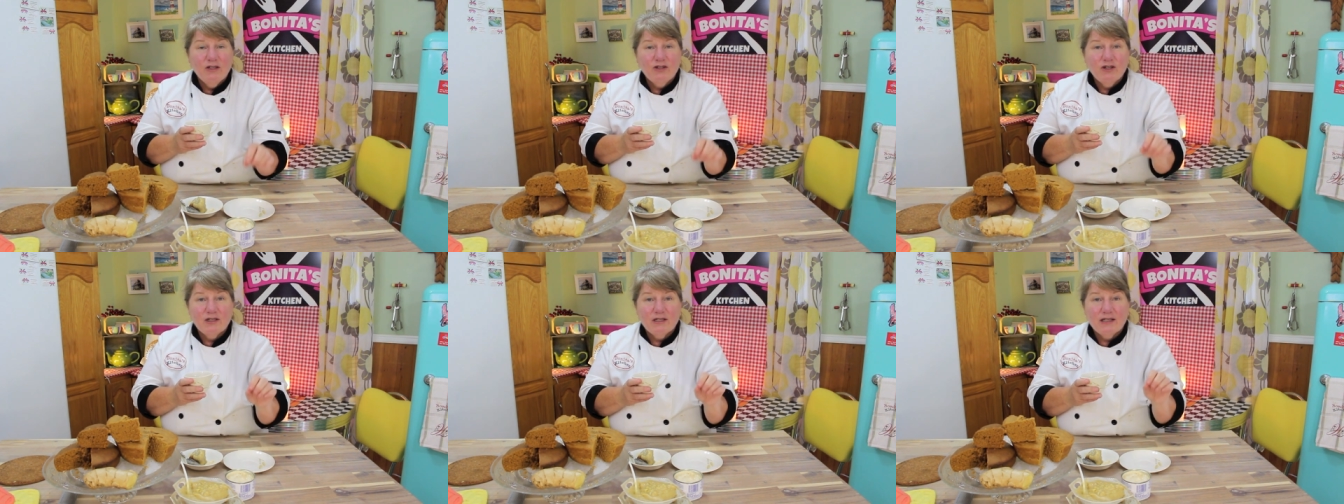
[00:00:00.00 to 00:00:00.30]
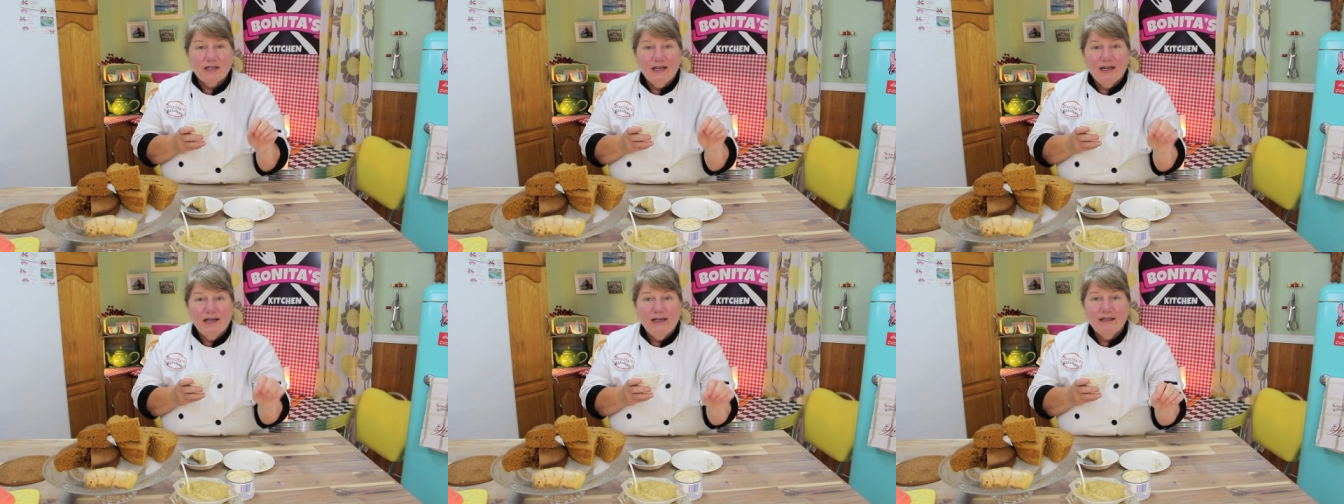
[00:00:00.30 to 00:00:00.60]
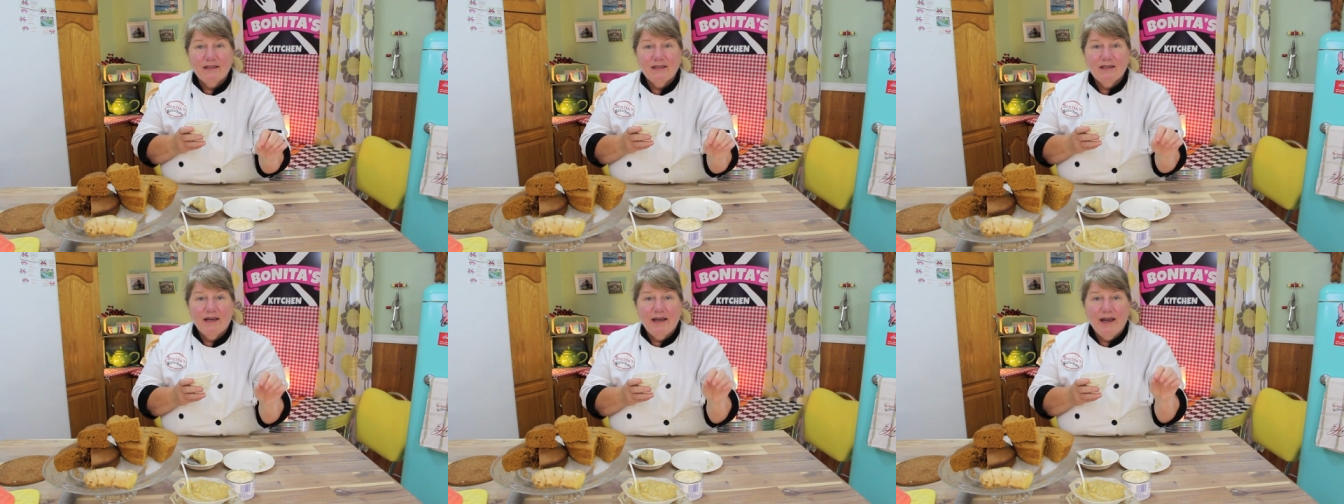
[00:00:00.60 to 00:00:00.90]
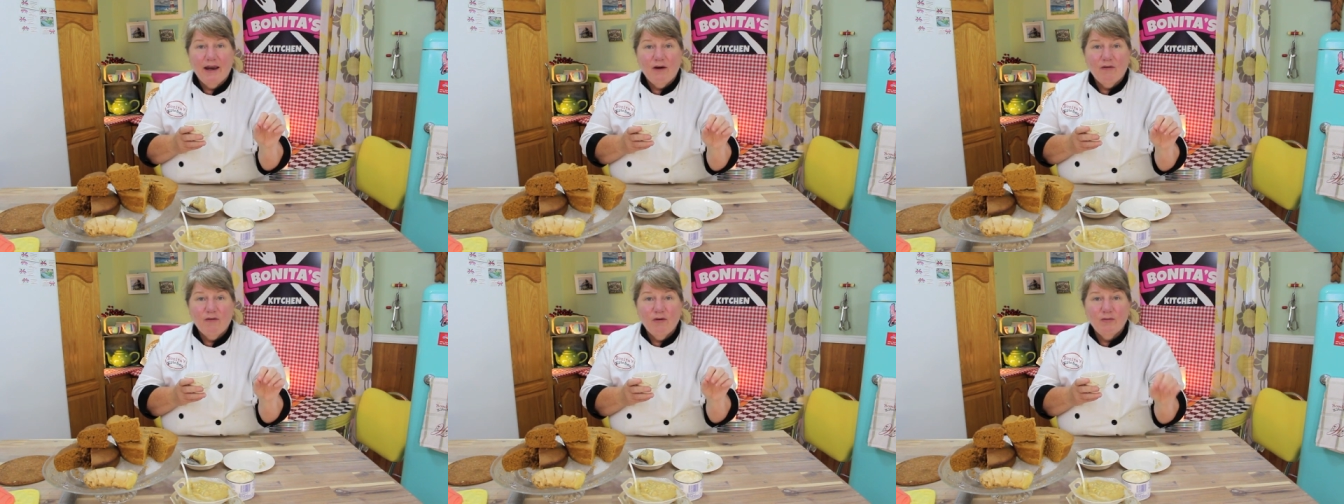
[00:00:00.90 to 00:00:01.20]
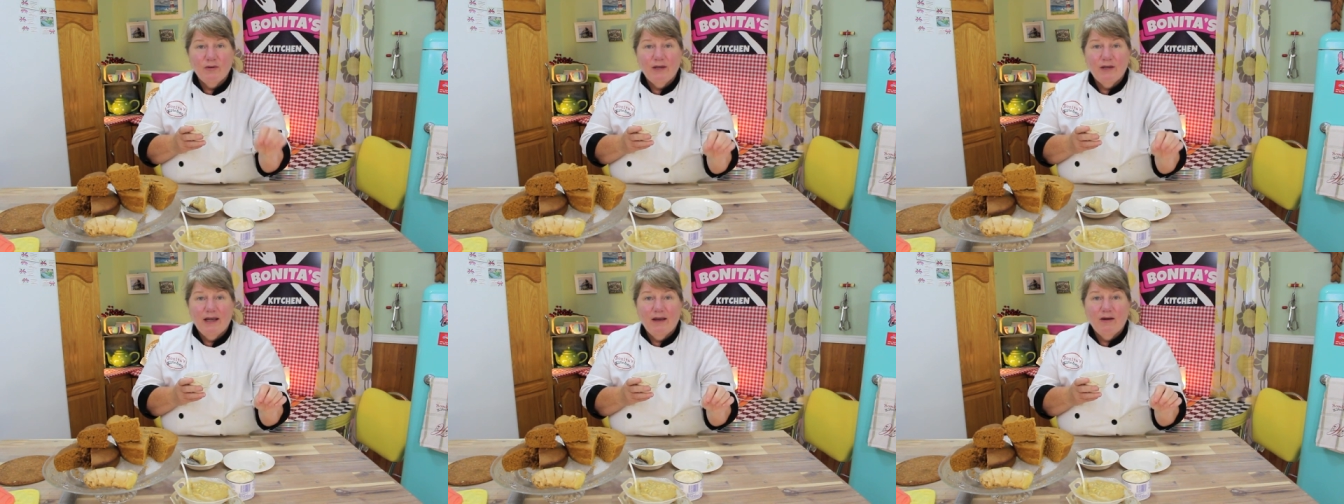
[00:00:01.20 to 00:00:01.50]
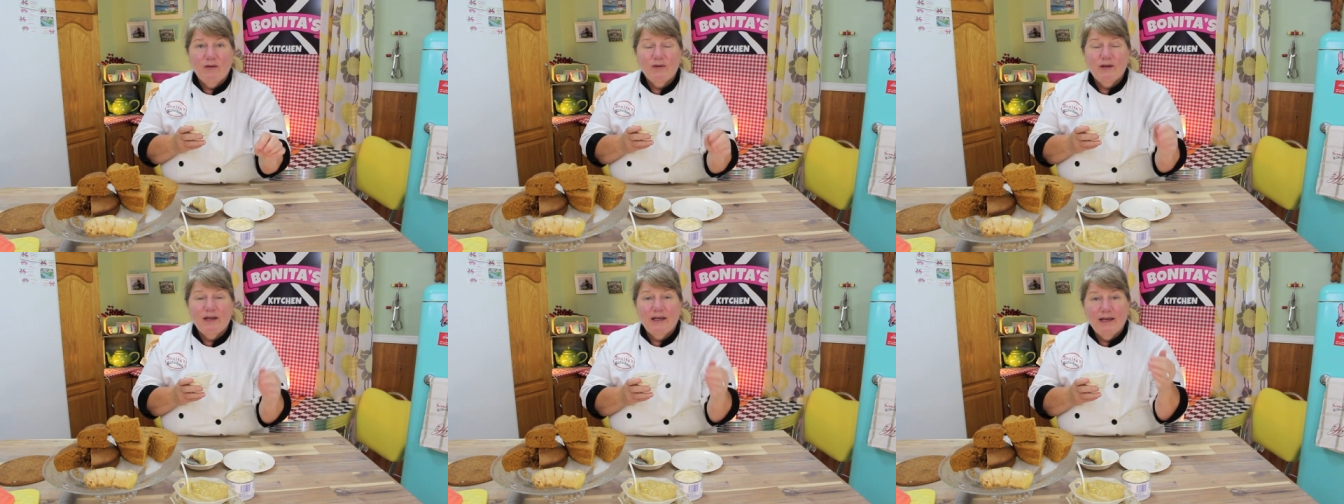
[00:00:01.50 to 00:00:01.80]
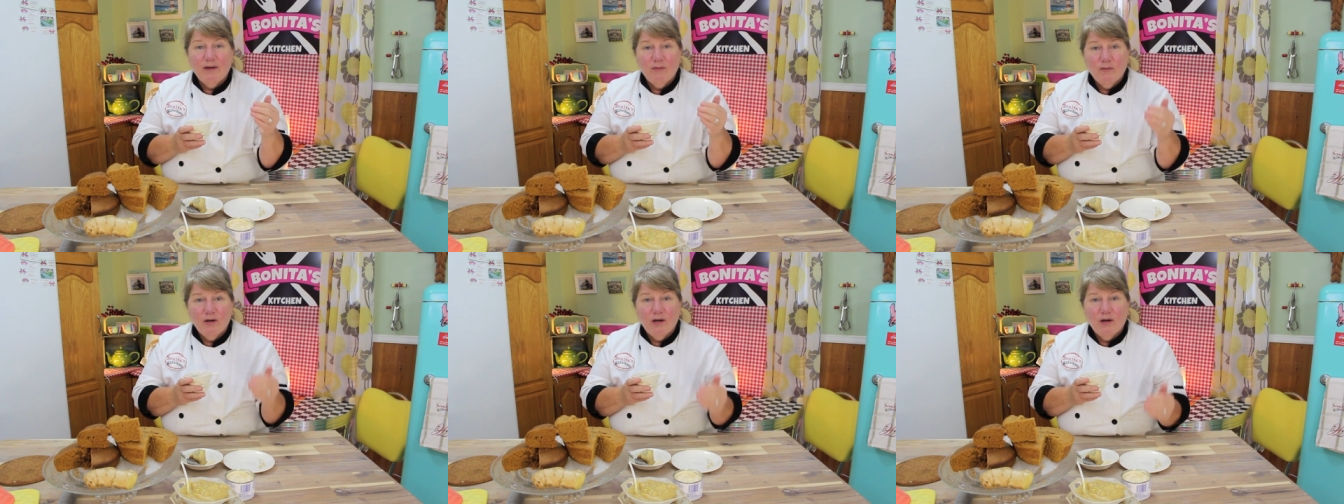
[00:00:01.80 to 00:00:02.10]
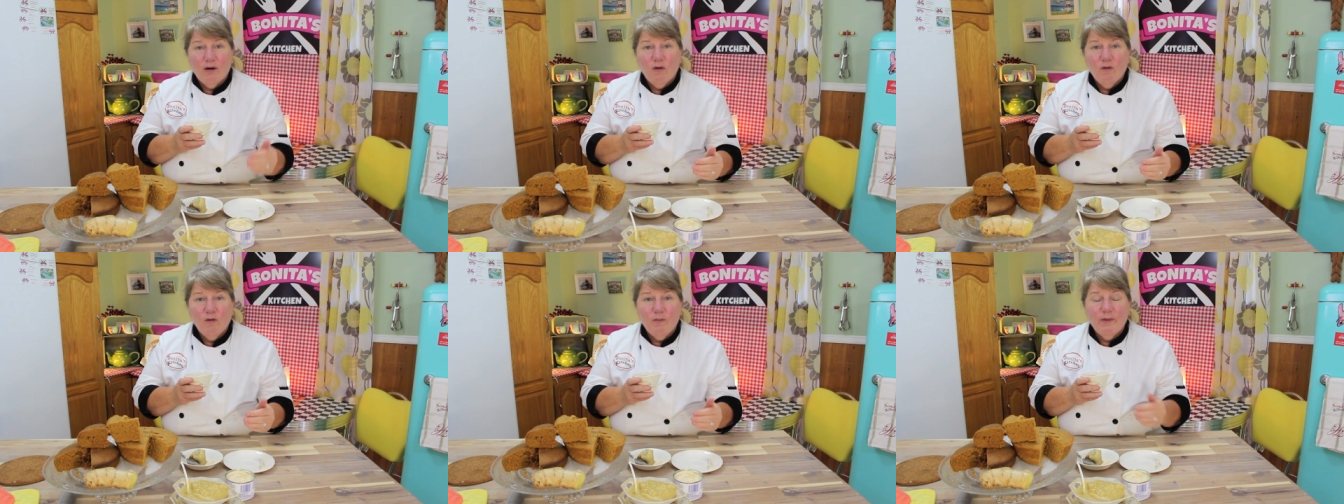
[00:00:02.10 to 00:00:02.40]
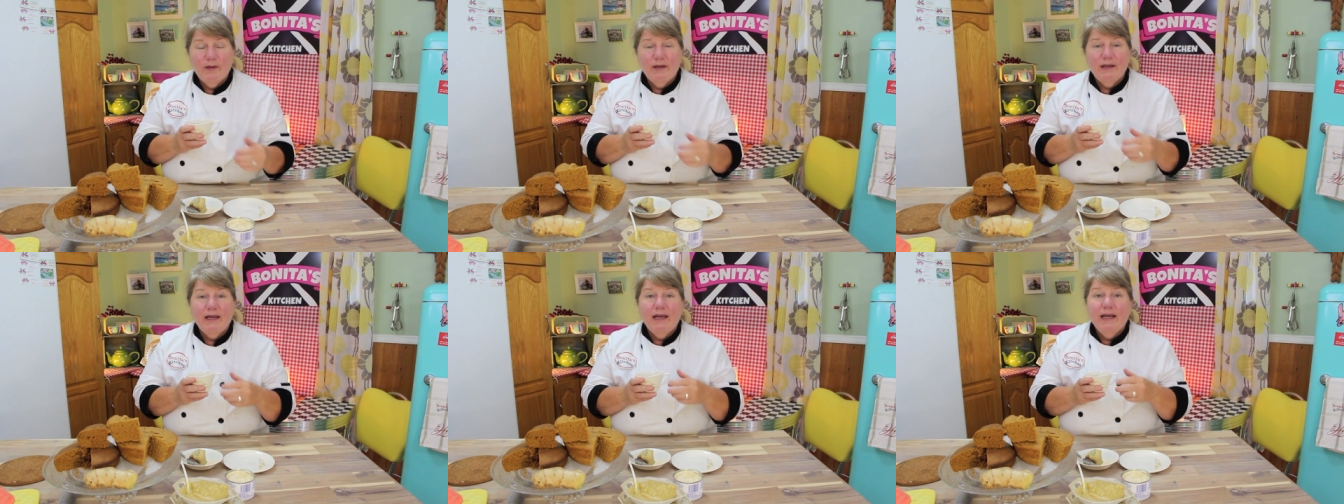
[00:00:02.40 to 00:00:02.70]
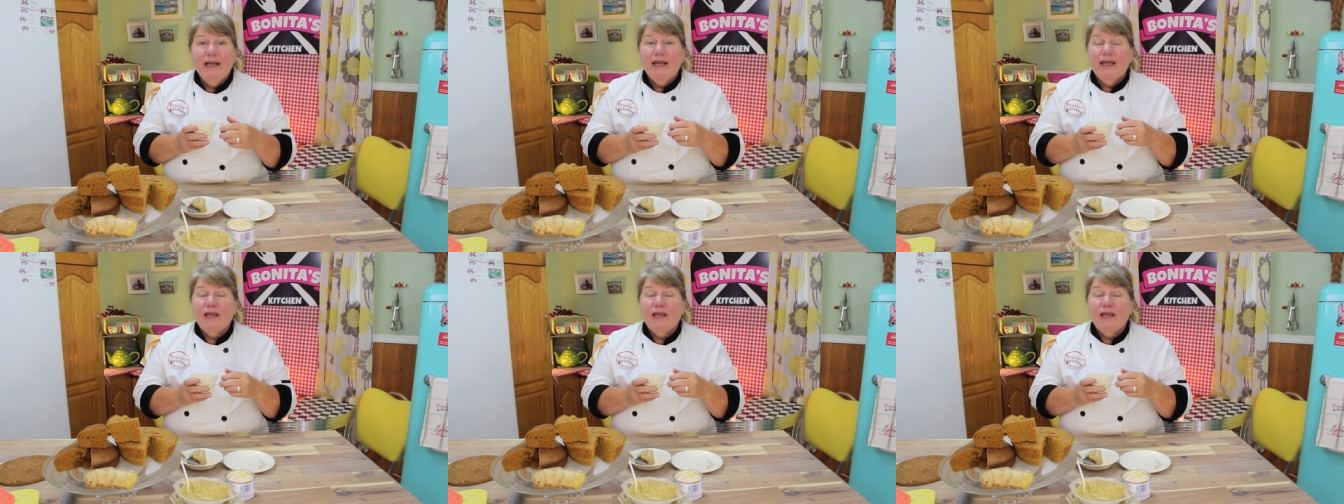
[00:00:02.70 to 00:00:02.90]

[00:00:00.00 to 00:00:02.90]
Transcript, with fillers: Just click the arrow down, it will open.